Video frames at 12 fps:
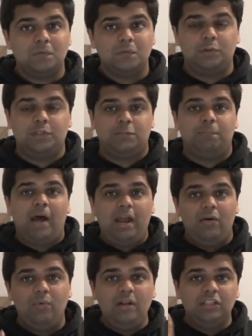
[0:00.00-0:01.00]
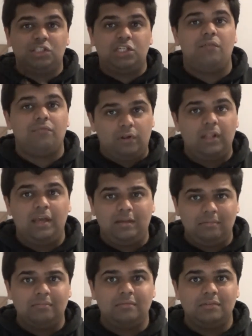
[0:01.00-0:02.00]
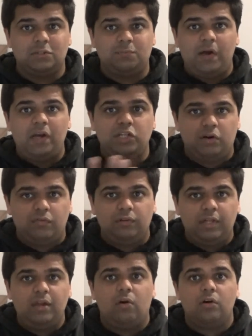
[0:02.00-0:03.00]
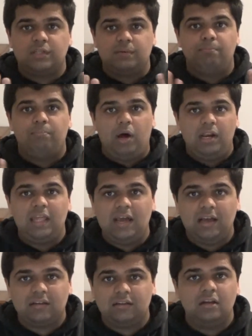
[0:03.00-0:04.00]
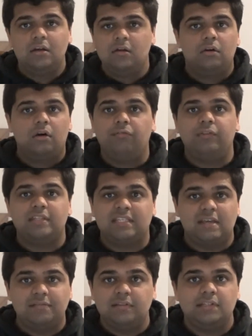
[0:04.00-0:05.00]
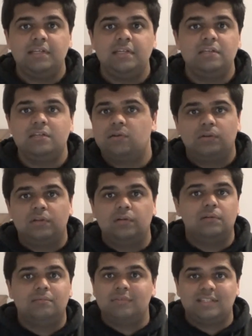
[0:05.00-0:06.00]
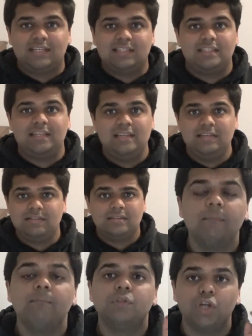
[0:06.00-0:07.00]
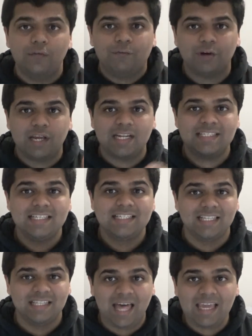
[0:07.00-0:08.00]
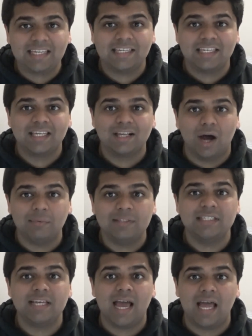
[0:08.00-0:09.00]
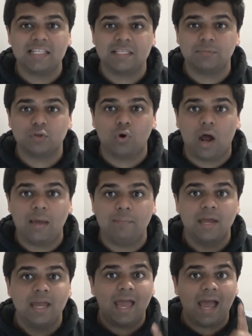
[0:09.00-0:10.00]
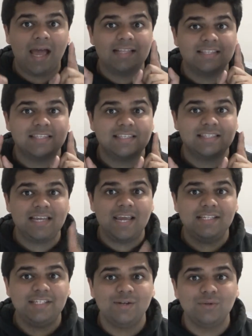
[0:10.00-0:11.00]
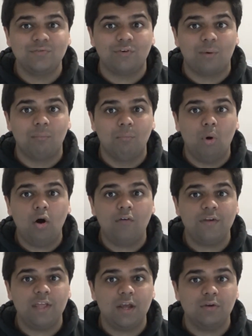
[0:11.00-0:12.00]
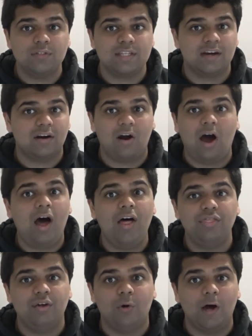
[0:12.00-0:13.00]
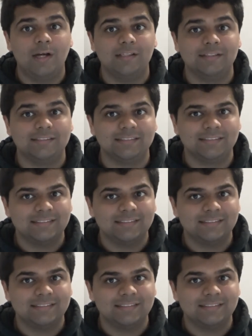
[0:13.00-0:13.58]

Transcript: just buy a real Chevrolet. Just buy a Chevrolet or some Pontiac of the 70s or the 60s. Don't forget to like, comment, and subscribe. And stay tuned for more videos that are on the run.